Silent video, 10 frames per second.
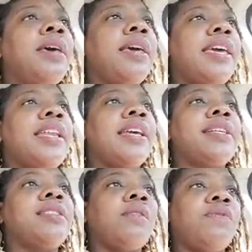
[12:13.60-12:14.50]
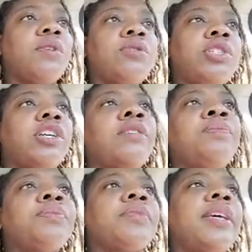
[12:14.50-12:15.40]
It is the future.
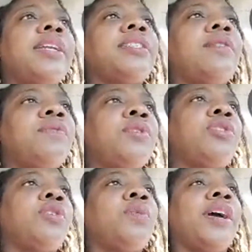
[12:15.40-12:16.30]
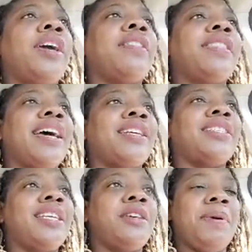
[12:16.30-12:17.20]
It is a future way that
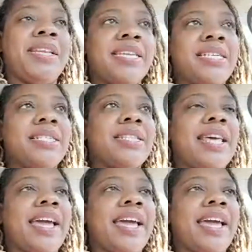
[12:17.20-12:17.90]
is independent,